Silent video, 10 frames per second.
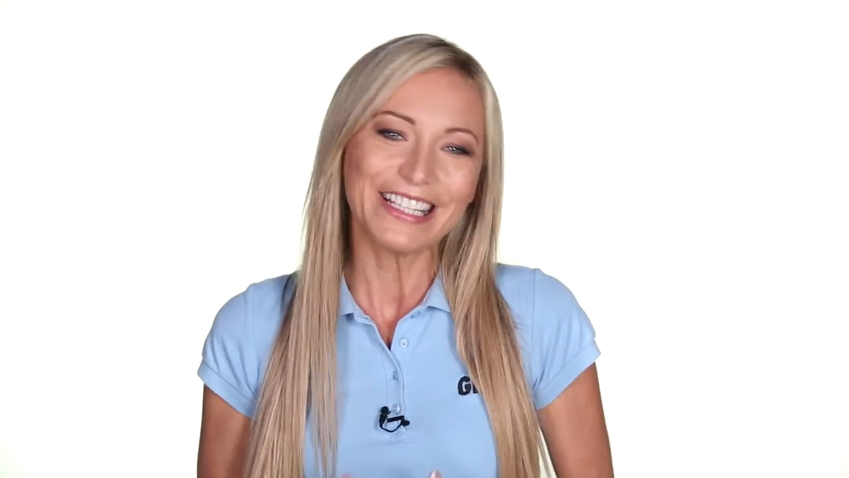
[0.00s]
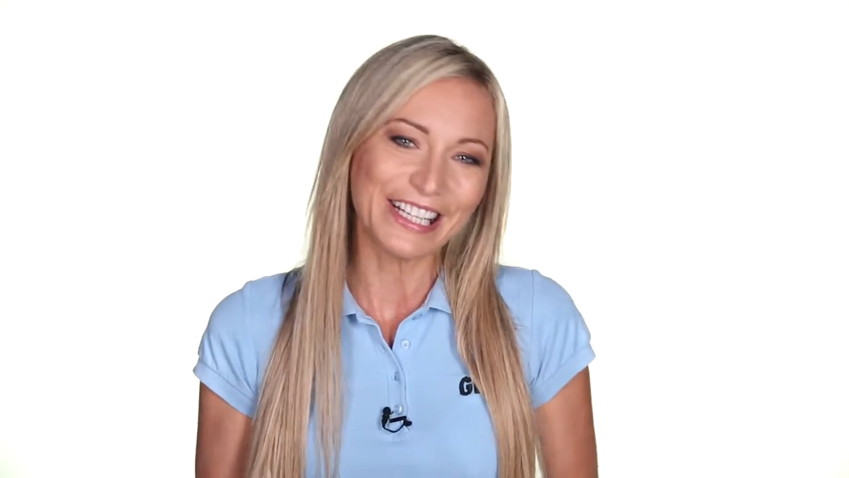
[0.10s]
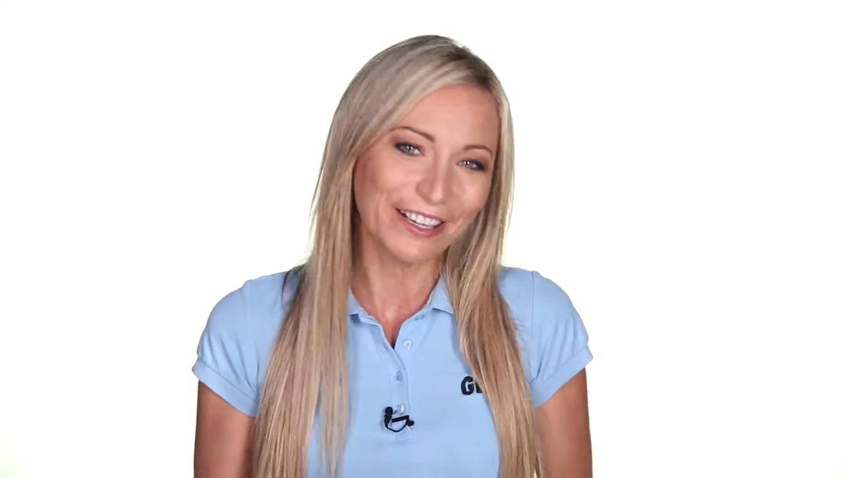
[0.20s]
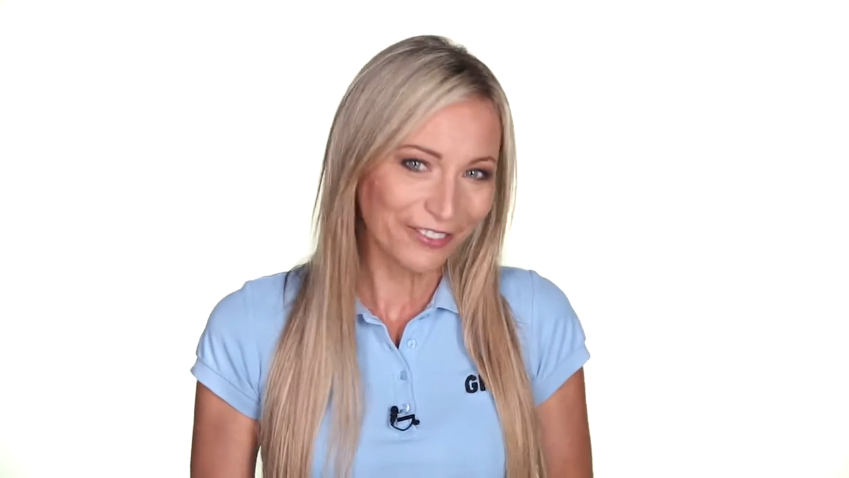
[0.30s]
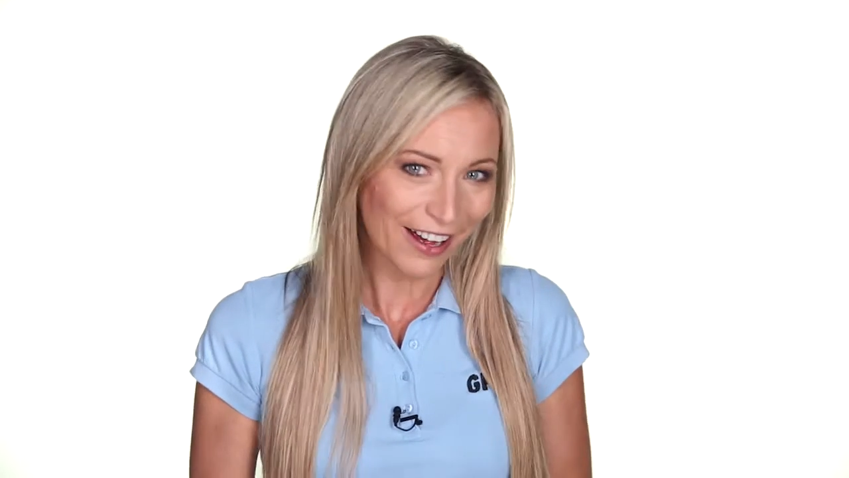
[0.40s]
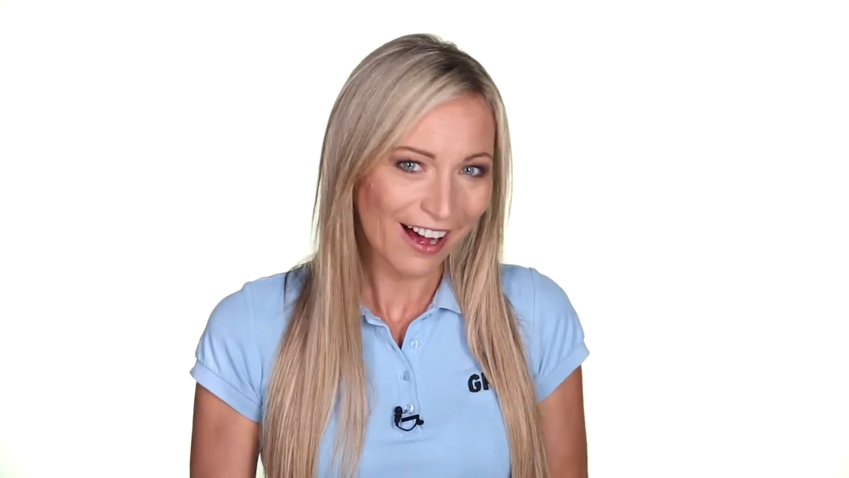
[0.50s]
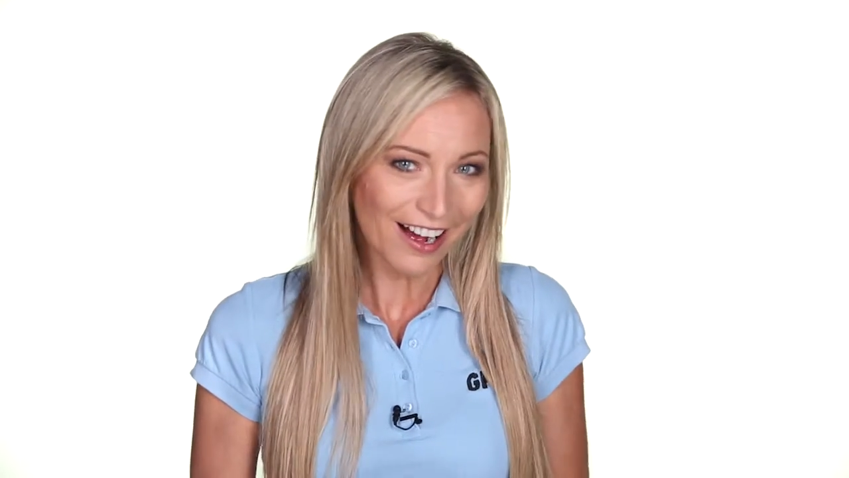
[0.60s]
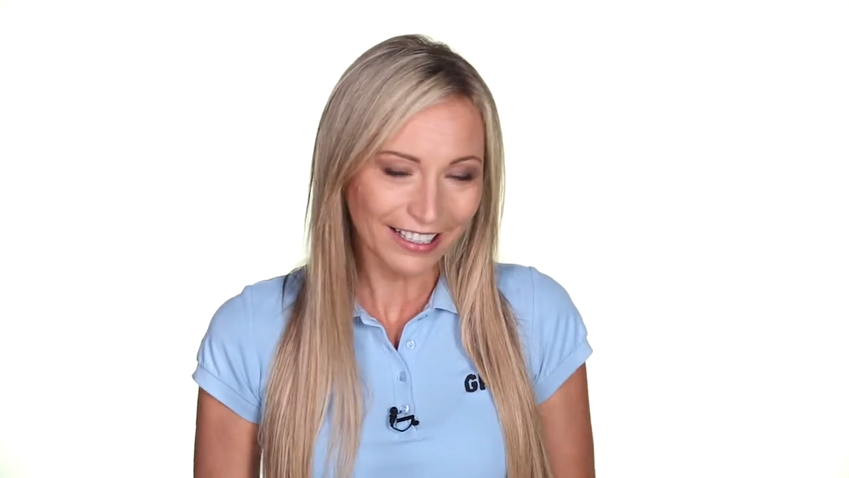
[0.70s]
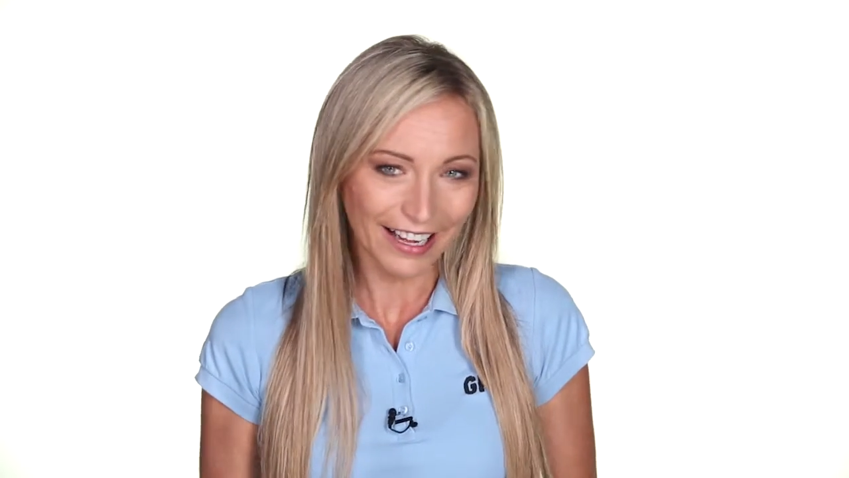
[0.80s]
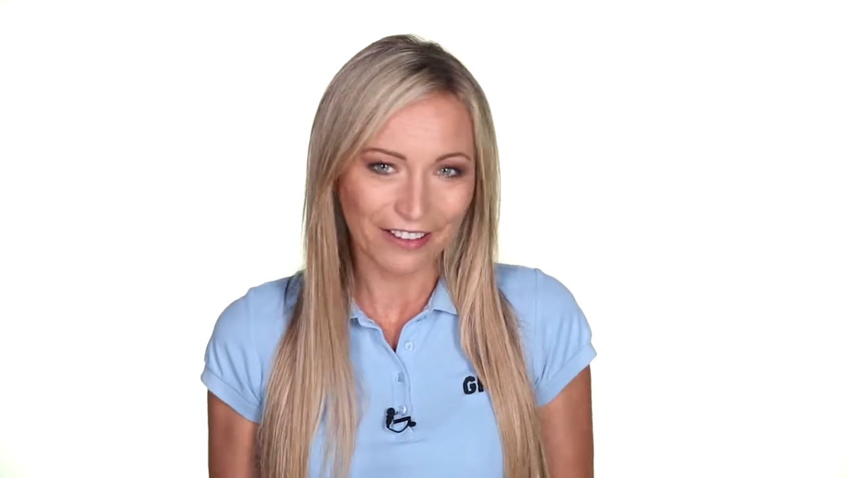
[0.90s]
GFI
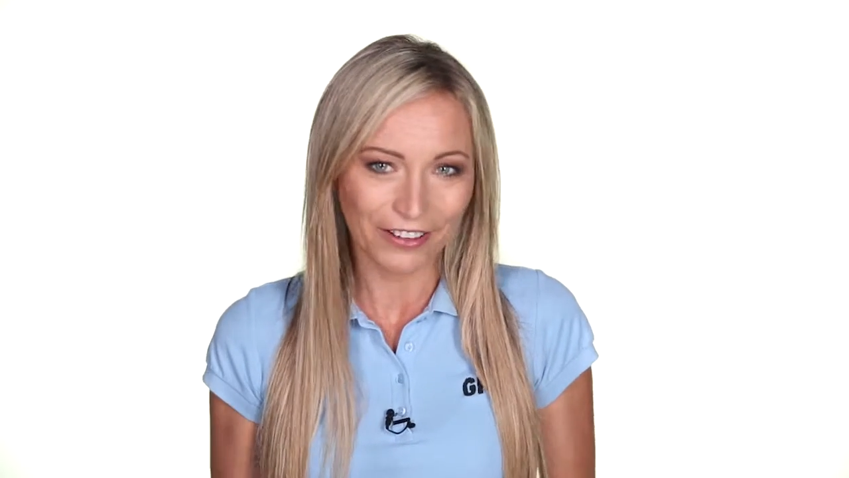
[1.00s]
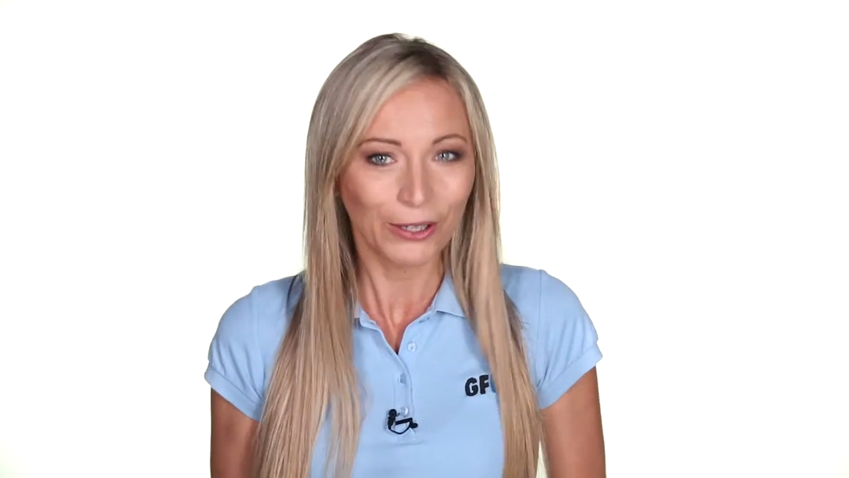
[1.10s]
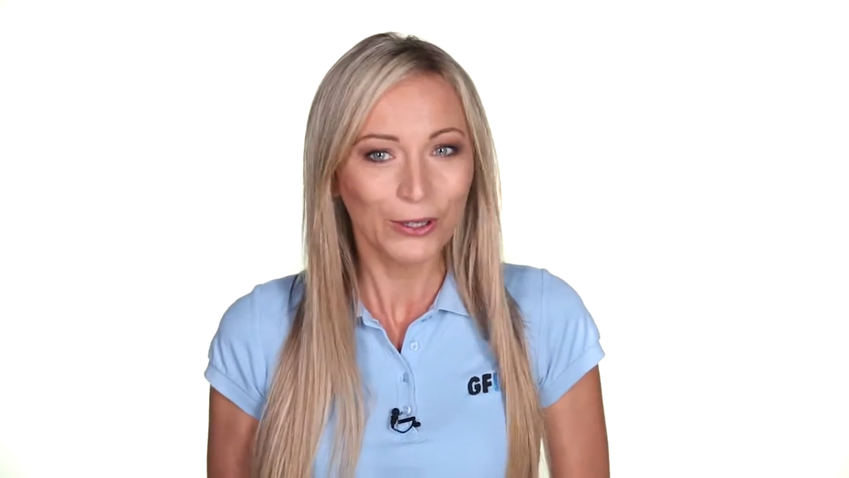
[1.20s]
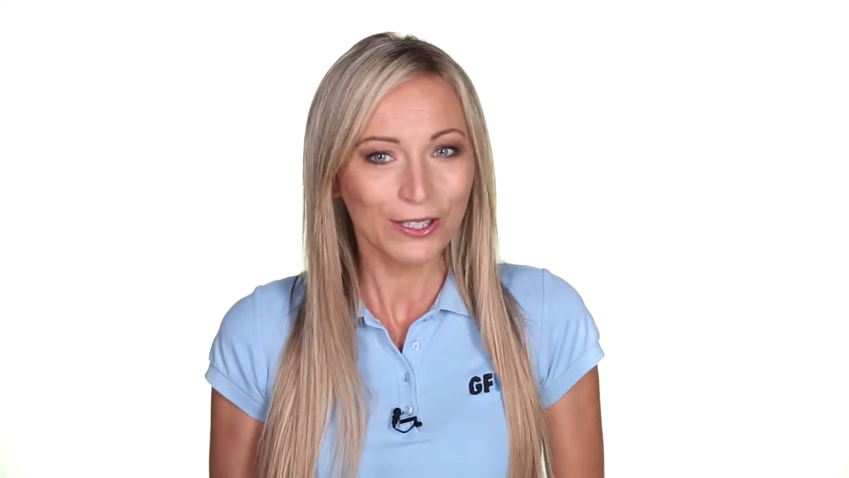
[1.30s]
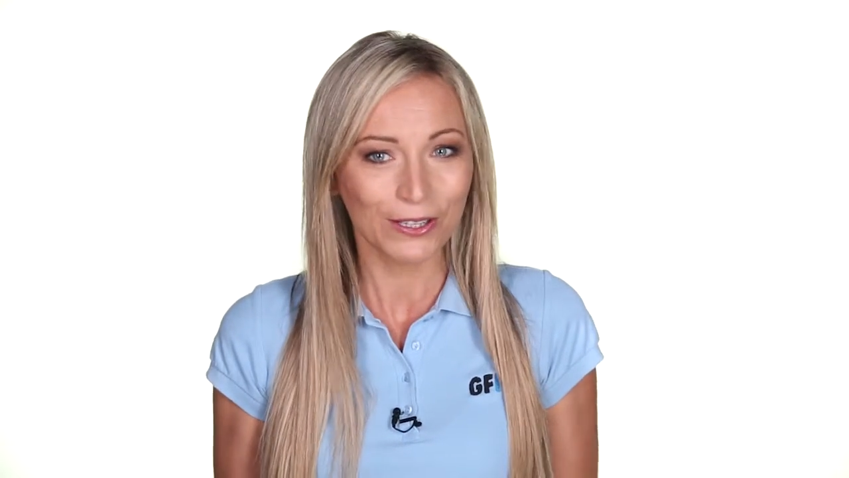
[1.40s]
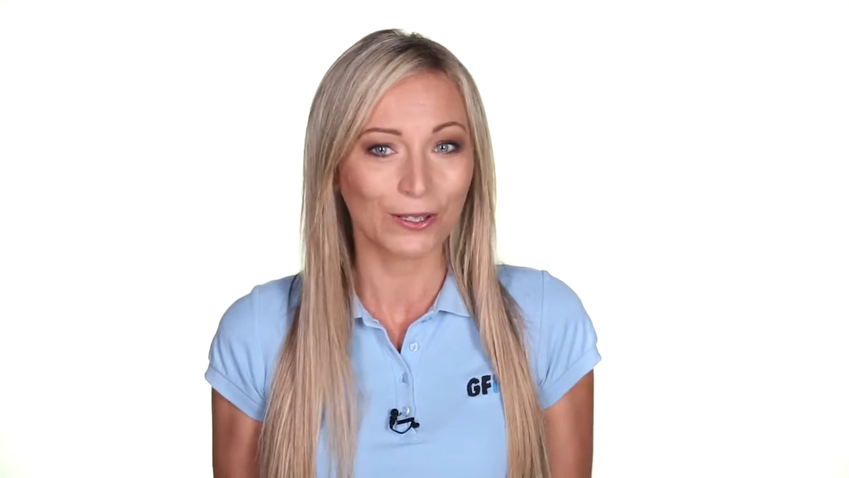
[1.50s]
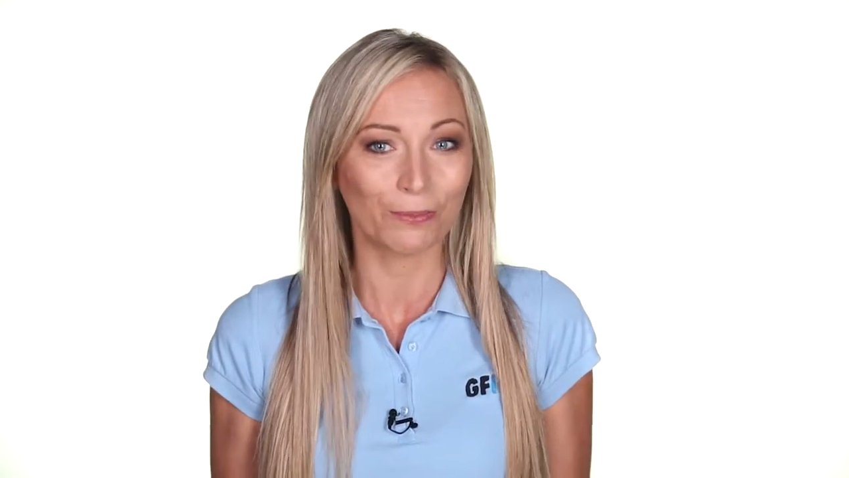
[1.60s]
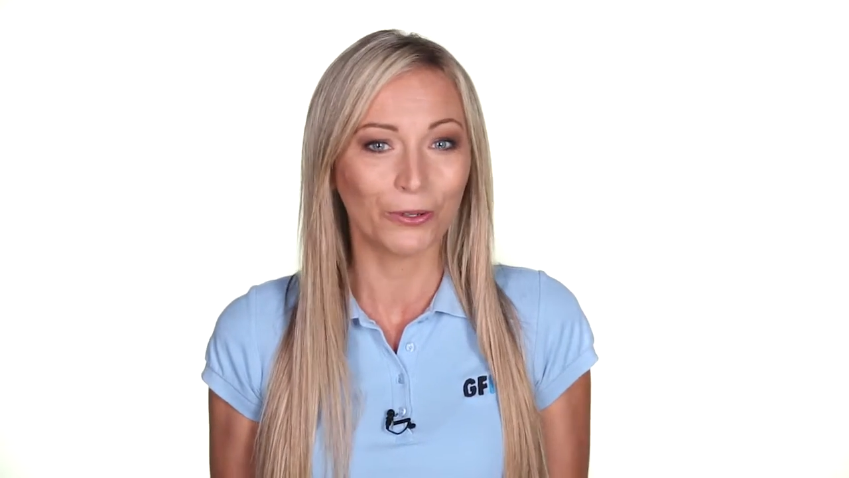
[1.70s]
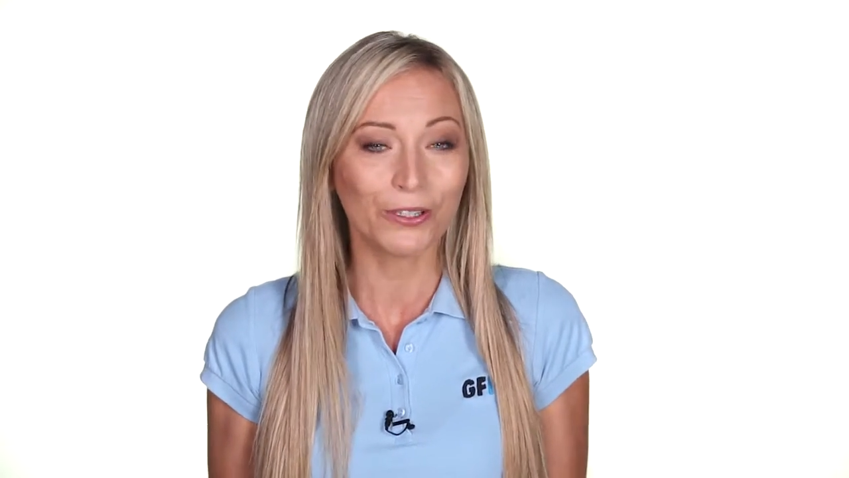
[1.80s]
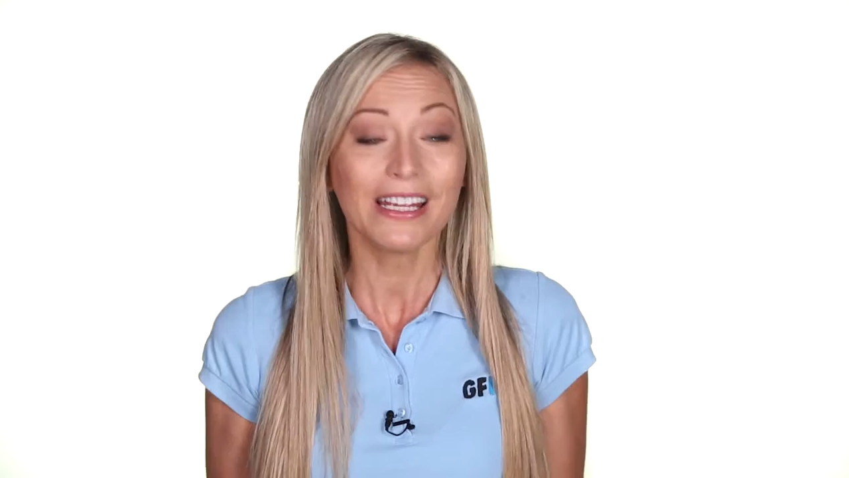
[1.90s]
Archiver also
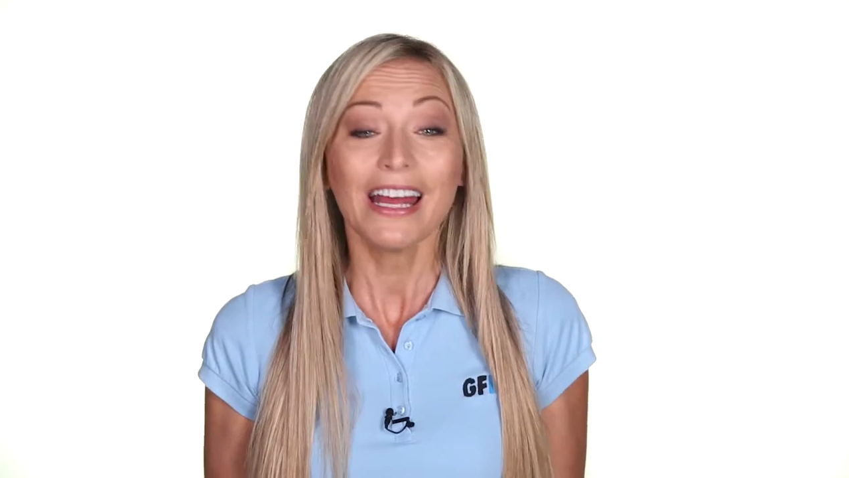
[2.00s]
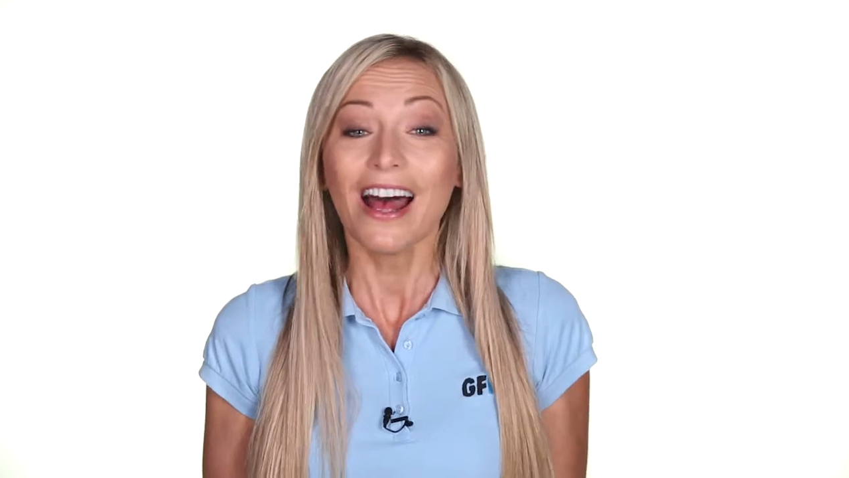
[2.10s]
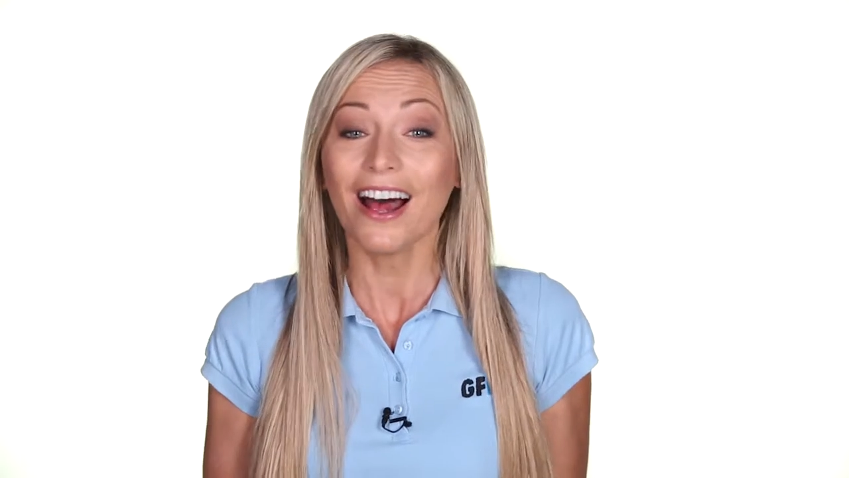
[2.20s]
supports